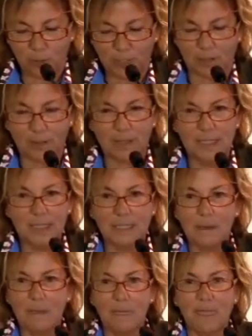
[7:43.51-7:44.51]
brittle,
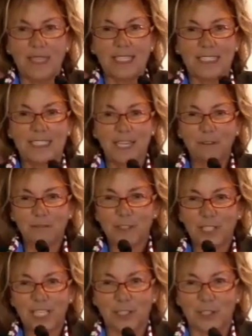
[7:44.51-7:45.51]
a Denver
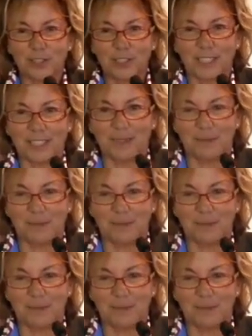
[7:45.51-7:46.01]
delicacy.